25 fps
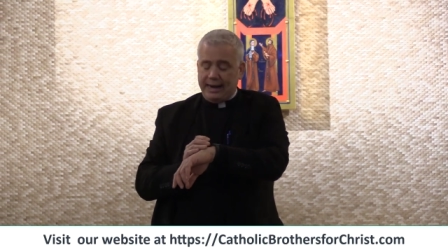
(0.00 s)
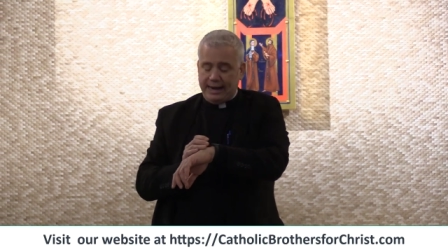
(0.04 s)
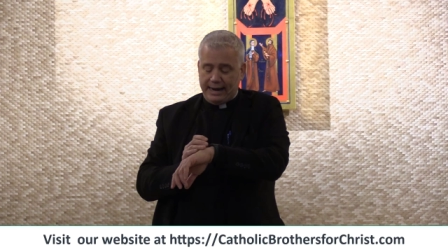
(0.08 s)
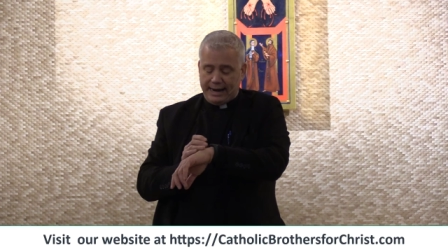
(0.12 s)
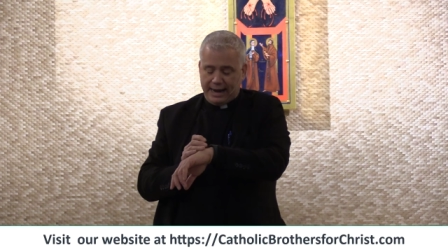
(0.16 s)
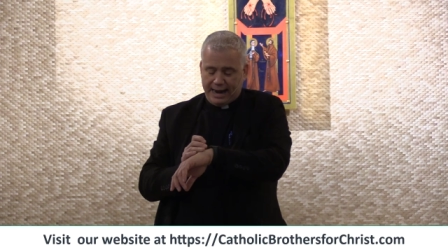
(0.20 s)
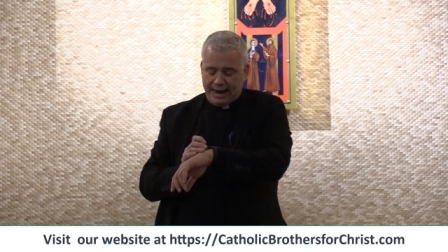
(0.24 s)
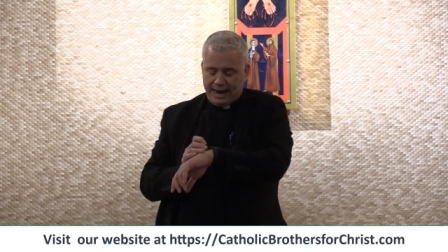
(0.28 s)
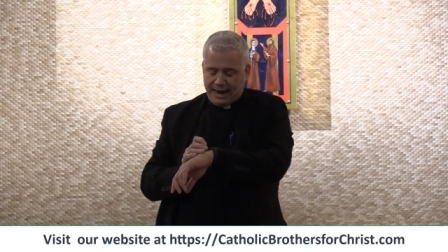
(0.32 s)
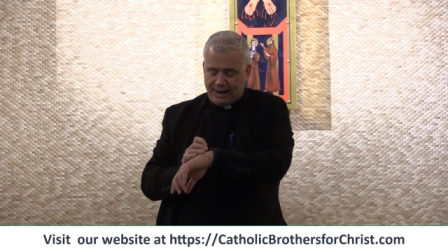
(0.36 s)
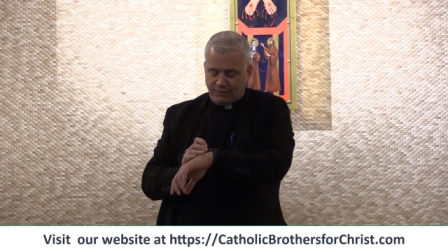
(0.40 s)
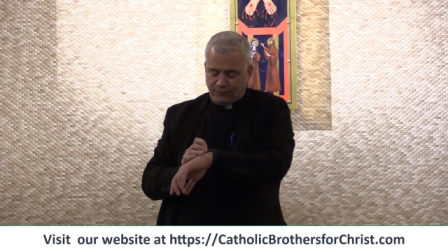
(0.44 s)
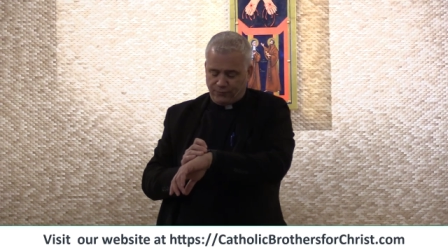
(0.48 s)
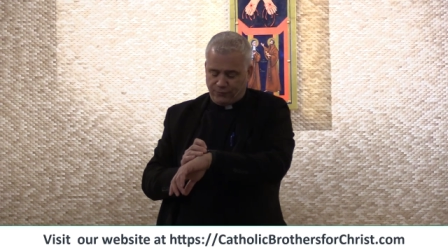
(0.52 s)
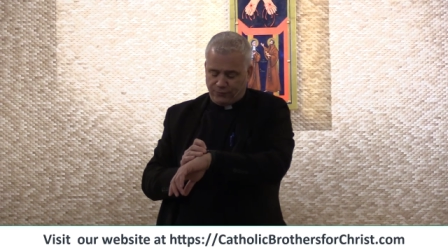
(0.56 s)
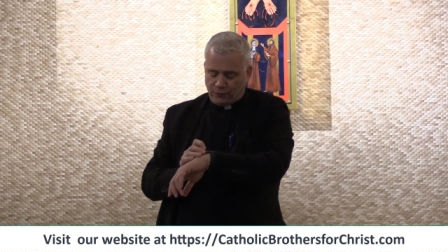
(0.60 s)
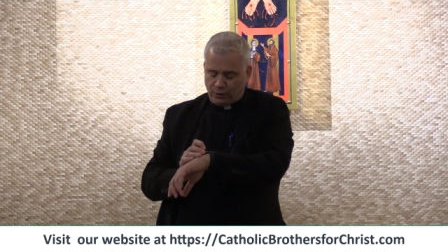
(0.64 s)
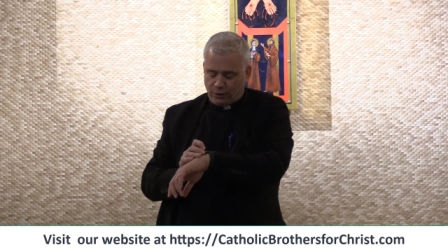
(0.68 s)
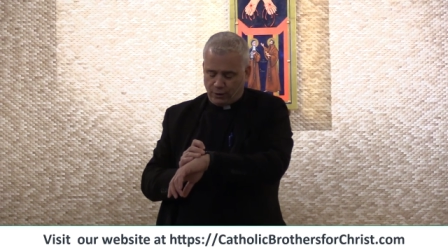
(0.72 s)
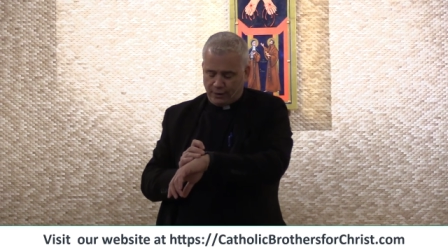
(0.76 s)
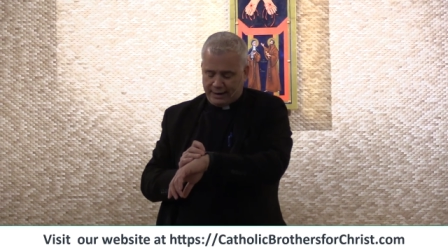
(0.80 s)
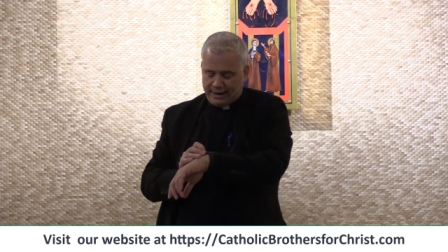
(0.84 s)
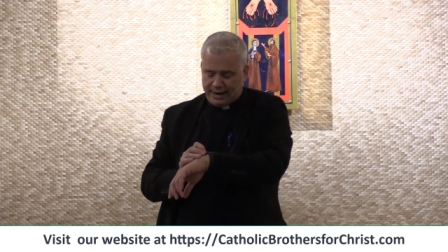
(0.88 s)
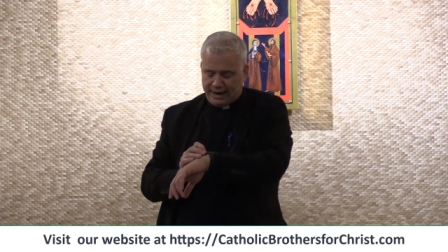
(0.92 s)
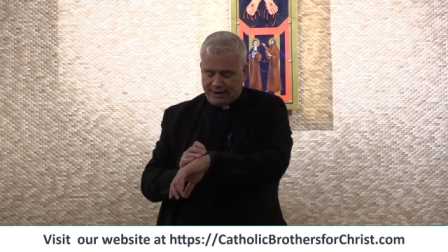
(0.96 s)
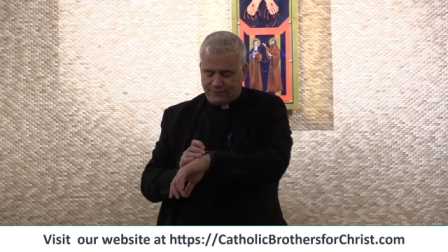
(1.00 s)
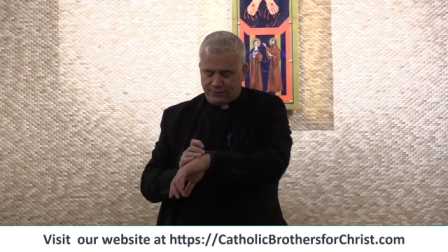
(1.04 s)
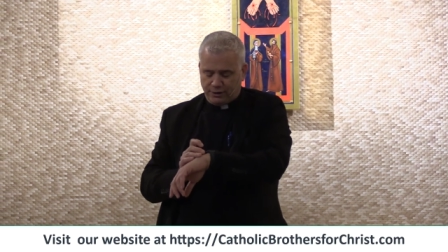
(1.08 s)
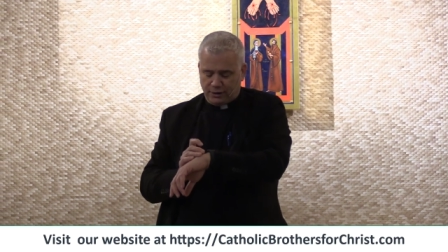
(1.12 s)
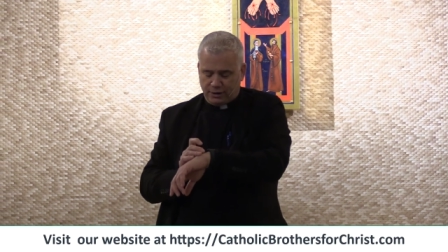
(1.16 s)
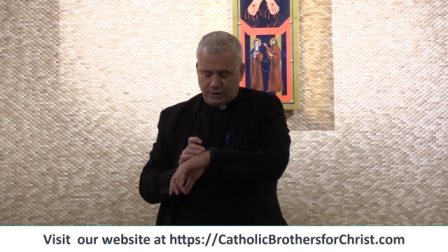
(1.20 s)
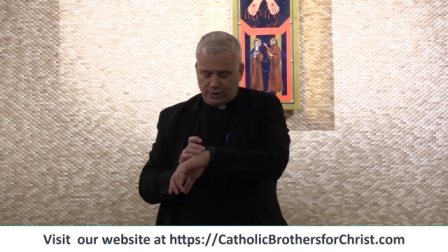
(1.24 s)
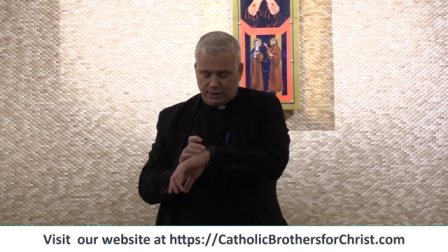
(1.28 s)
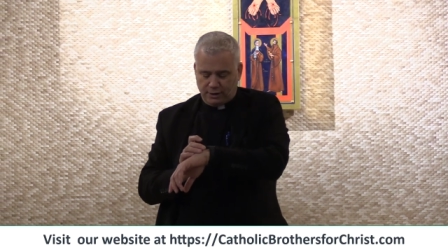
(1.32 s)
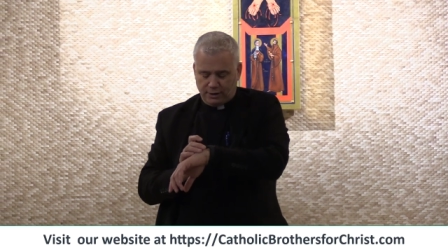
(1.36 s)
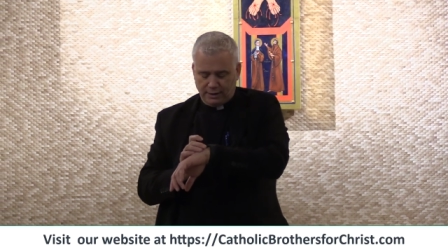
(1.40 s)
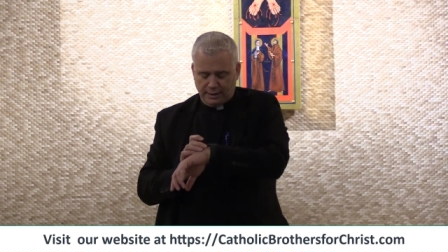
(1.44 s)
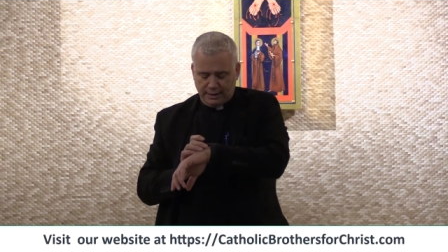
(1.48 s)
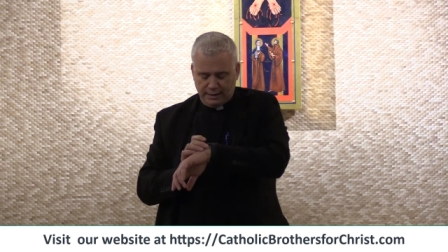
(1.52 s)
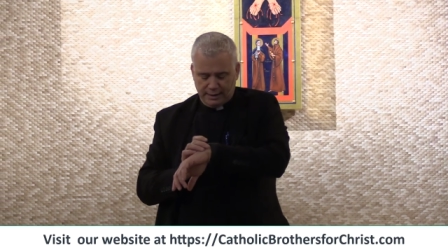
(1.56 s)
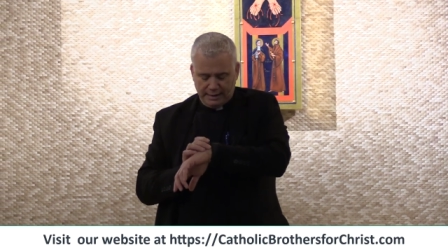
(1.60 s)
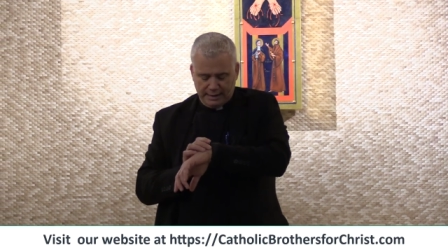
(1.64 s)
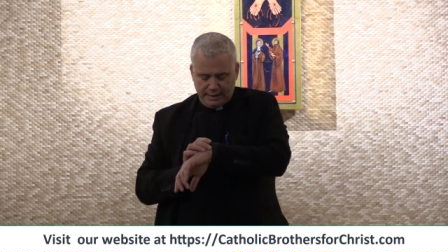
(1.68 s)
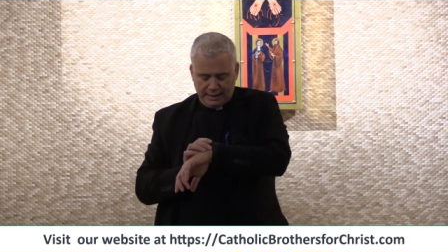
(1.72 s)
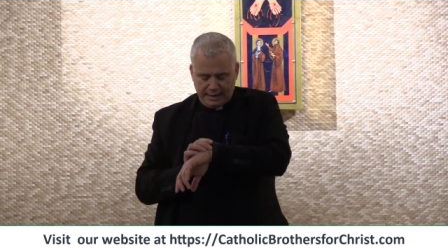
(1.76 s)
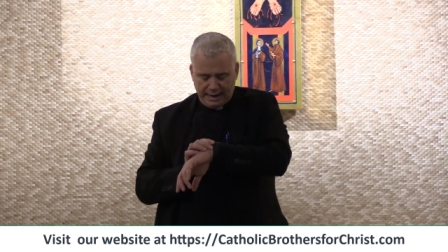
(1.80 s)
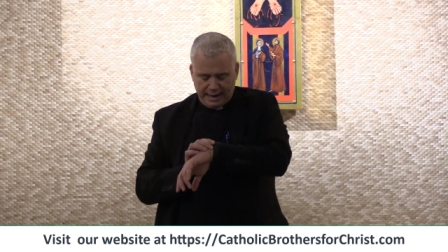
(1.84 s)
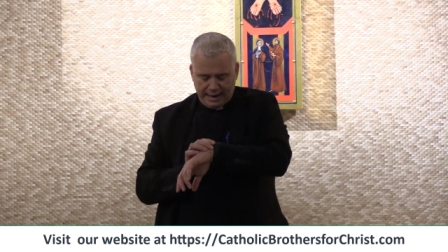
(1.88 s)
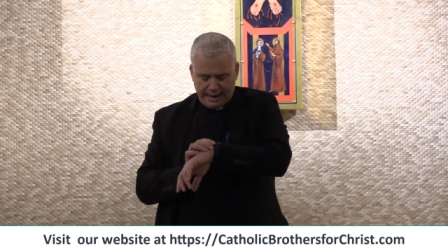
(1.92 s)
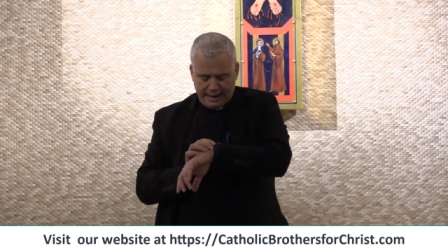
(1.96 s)
and forever.
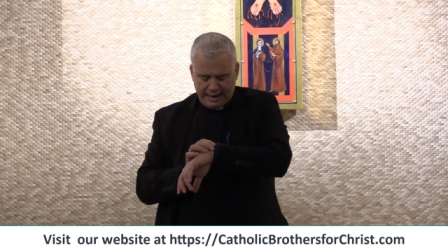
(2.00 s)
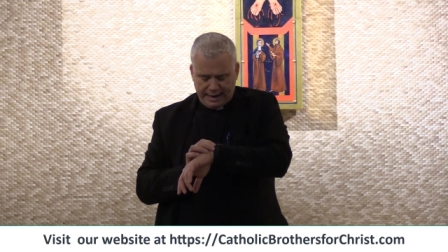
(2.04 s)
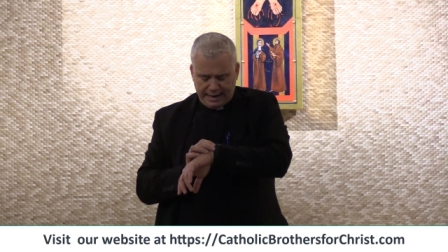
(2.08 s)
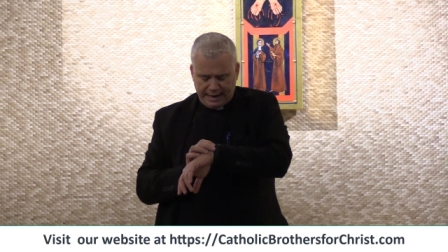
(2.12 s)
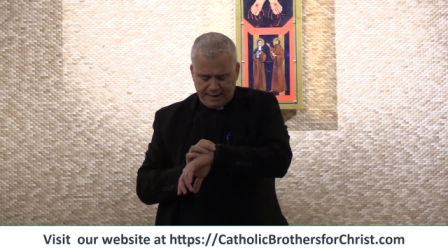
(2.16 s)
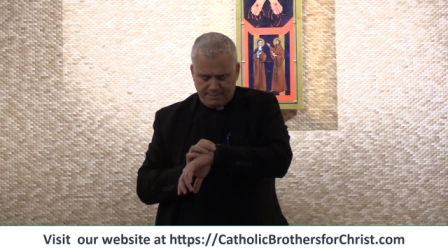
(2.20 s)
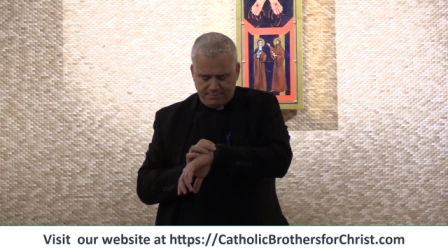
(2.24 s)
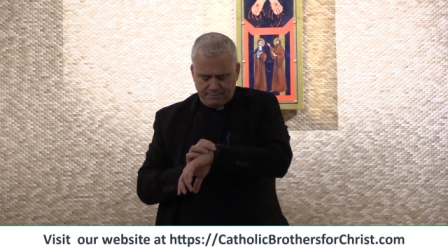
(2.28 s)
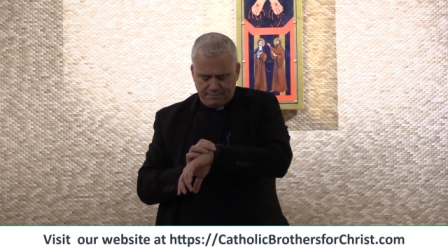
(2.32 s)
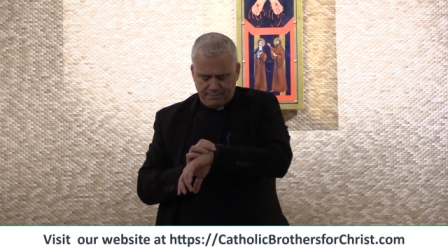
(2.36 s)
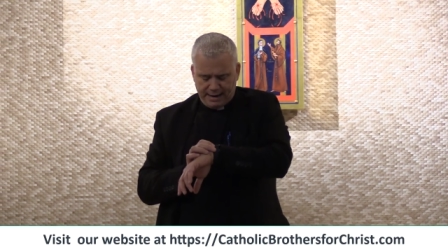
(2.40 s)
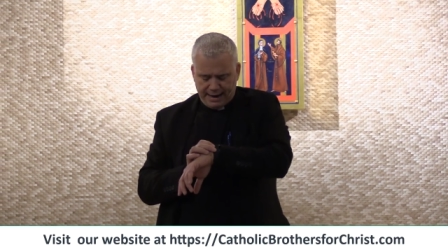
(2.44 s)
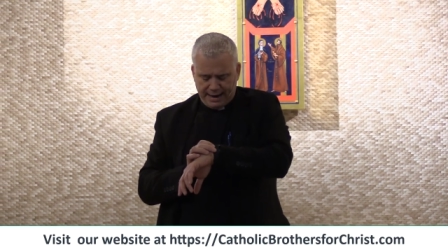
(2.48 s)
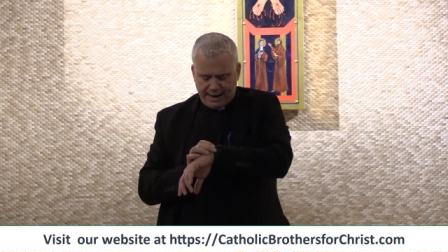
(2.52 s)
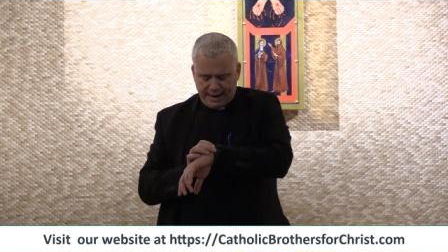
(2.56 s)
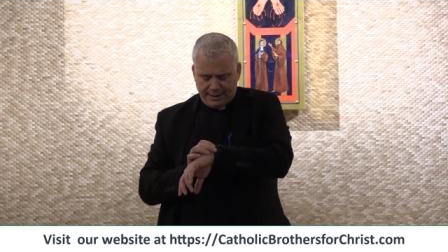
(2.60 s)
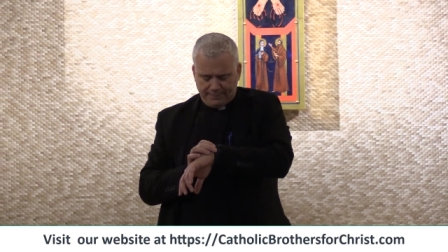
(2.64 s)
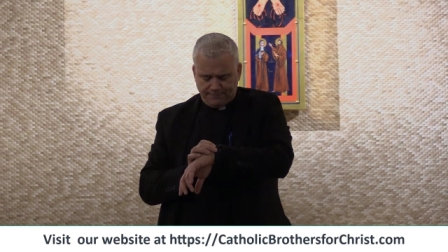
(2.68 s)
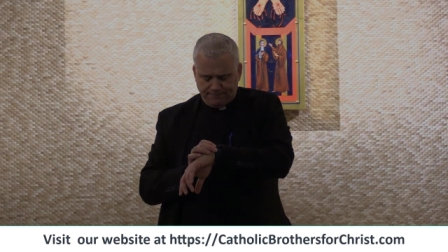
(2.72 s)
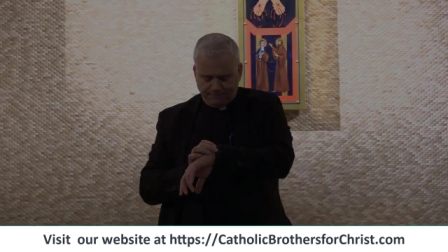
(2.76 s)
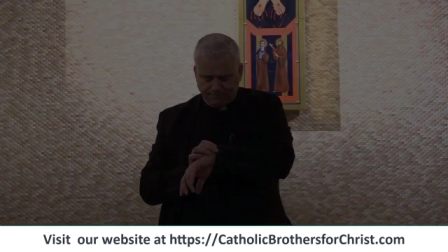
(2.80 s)
Amen.